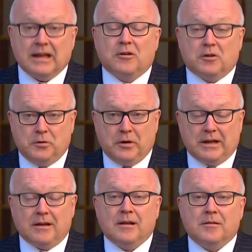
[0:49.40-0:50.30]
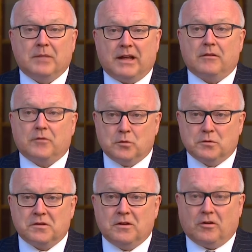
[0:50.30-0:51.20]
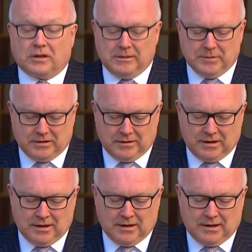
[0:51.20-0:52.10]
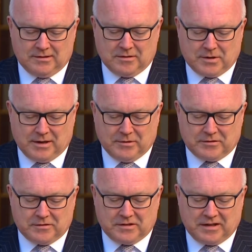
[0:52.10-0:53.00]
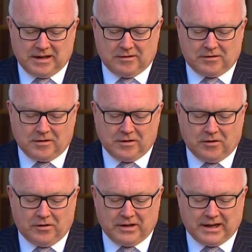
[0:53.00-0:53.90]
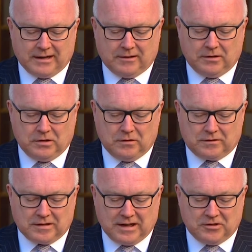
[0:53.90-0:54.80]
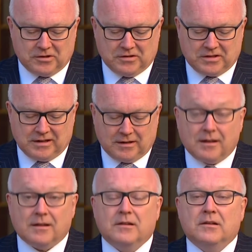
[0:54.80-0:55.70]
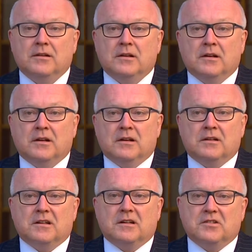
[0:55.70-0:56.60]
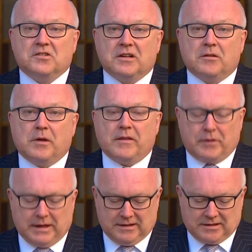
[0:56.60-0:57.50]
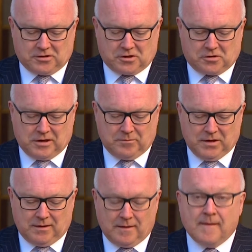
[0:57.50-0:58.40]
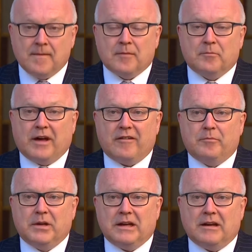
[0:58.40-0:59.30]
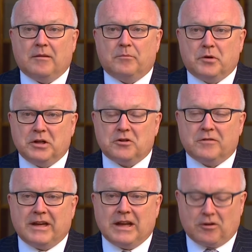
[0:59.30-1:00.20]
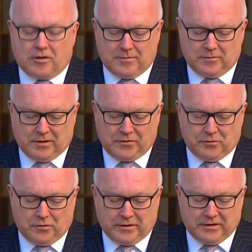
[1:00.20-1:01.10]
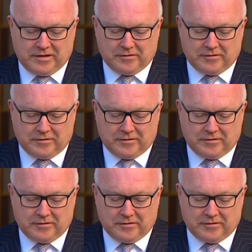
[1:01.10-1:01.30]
including, but of course not limited, as the Prime Minister has said, to the Dondale Youth Detention Centre, to consider whether any such treatment might have been a breach of any Commonwealth or Northern